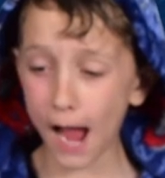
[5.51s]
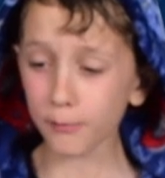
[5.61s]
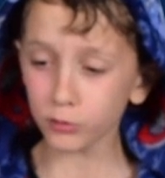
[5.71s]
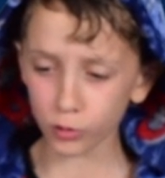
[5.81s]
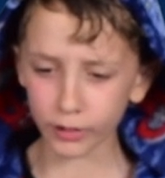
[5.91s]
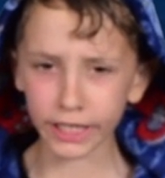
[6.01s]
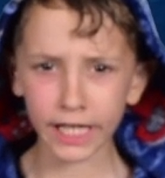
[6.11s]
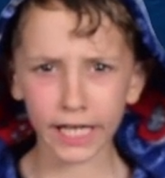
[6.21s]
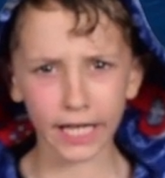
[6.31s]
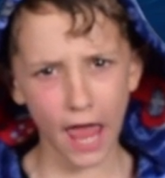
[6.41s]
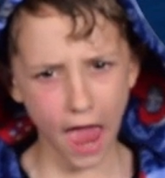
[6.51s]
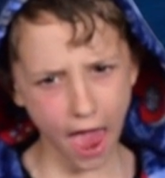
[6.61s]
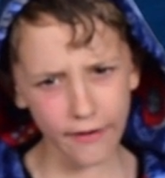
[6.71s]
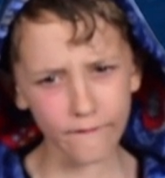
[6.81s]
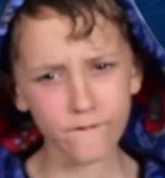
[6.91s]
I'm doing an
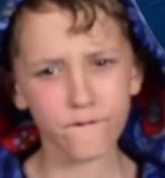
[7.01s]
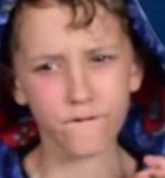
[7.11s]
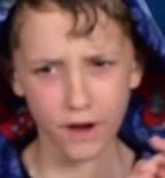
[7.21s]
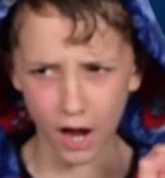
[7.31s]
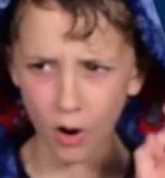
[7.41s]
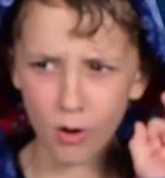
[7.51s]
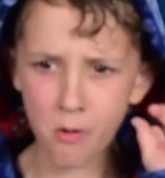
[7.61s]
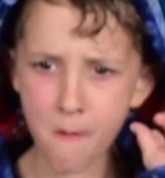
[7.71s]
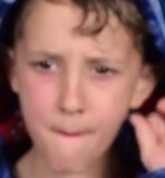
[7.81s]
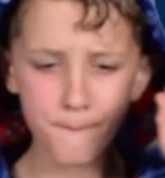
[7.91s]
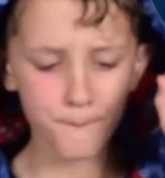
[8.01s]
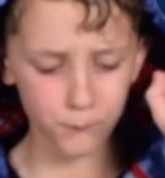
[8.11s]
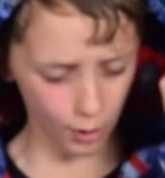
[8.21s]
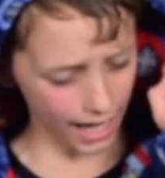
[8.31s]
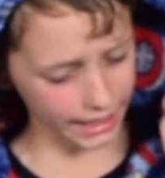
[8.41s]
NFL
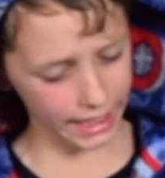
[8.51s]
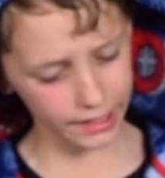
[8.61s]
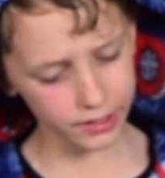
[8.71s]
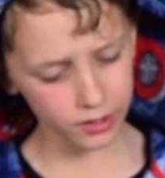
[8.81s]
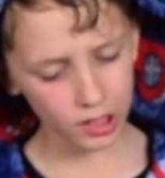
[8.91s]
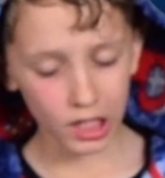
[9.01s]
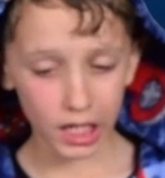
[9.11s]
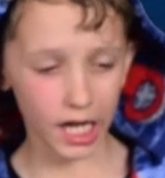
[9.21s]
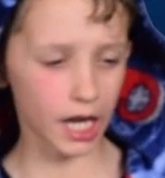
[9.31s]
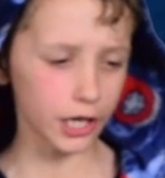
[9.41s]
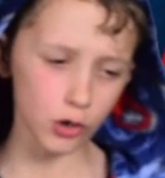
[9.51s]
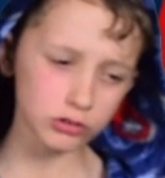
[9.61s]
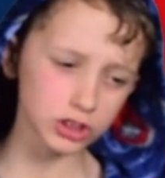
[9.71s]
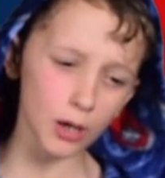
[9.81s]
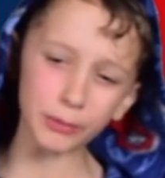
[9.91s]
bracket. And I know
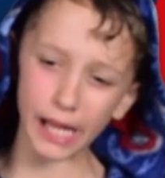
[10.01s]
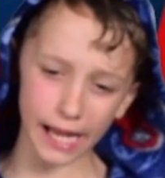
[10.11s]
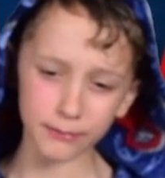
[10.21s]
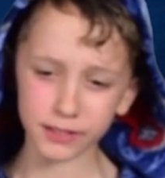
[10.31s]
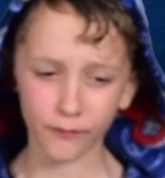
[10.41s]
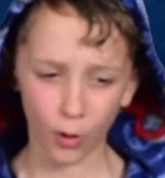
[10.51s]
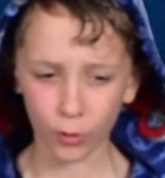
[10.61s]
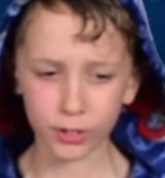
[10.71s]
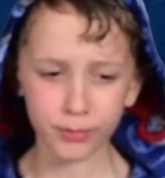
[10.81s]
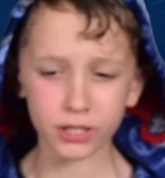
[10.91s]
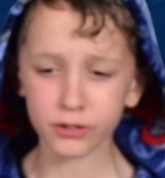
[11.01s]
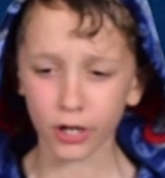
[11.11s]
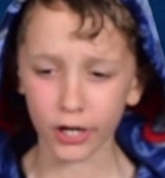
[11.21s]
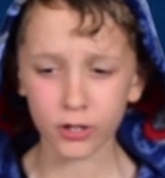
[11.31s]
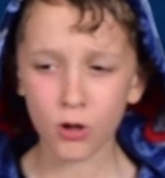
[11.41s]
some games have already been
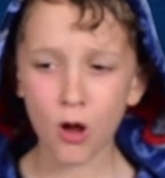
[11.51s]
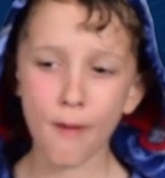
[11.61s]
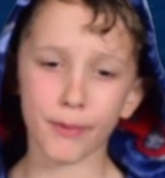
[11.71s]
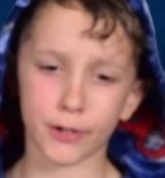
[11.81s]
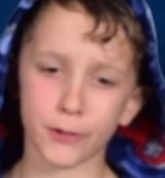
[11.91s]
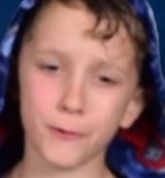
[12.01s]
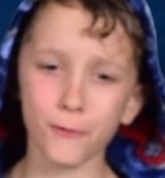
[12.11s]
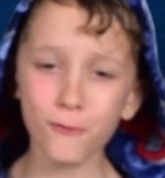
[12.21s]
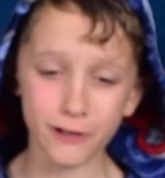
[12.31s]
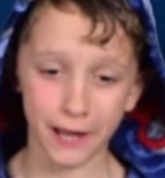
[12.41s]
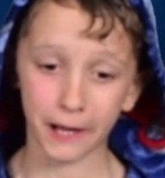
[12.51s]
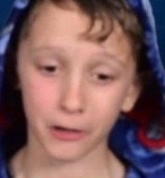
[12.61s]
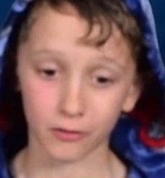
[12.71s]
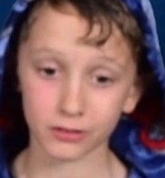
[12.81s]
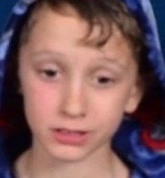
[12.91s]
done, but who
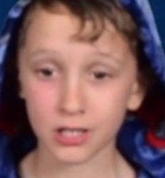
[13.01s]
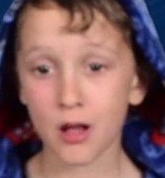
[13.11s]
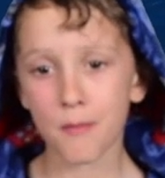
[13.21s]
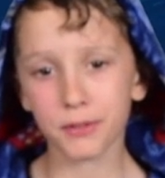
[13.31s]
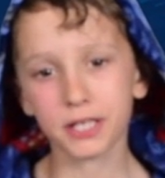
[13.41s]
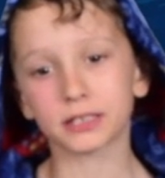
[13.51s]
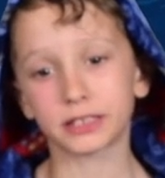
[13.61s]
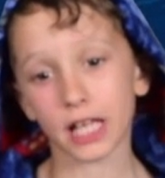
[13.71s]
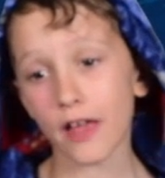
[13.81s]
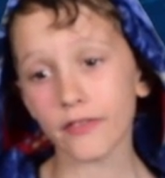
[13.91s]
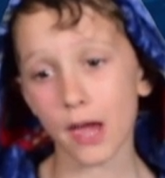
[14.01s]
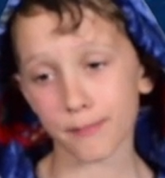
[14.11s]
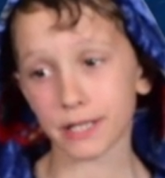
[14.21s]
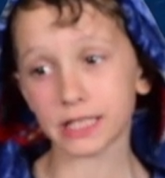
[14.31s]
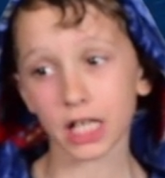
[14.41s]
cares? Because then
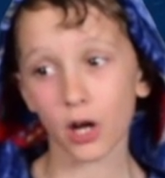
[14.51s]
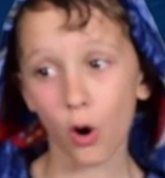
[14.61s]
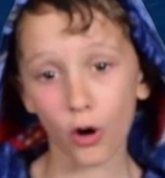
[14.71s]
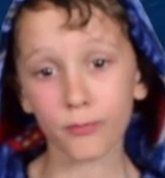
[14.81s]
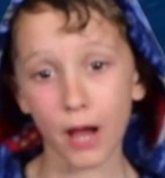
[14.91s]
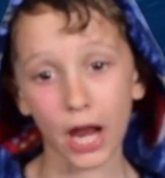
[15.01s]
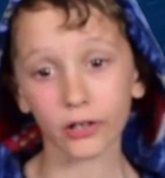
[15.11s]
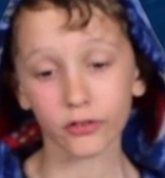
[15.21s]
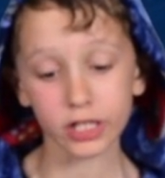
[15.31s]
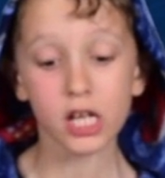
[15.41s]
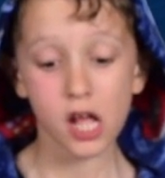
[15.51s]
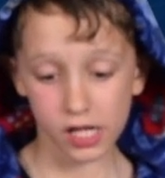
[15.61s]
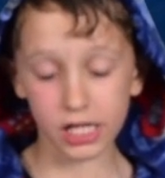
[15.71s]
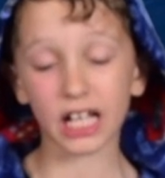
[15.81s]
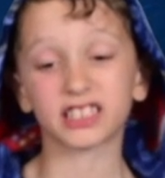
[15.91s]
that means I automatically
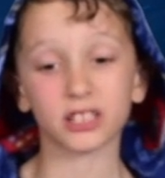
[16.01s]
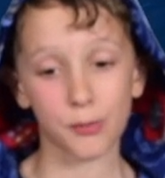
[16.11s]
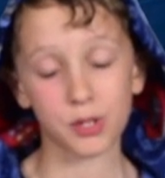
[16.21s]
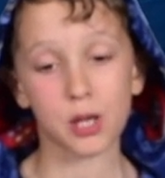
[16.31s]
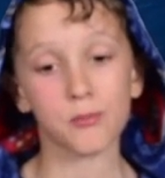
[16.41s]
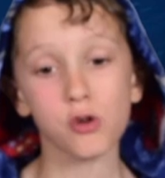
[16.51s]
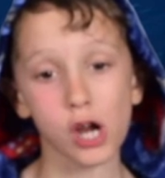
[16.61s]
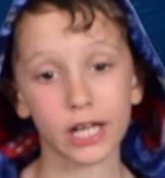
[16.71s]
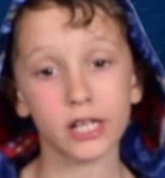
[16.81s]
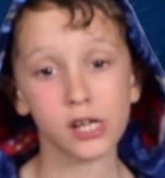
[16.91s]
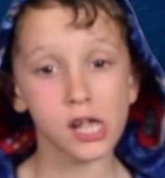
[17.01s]
got some of them right.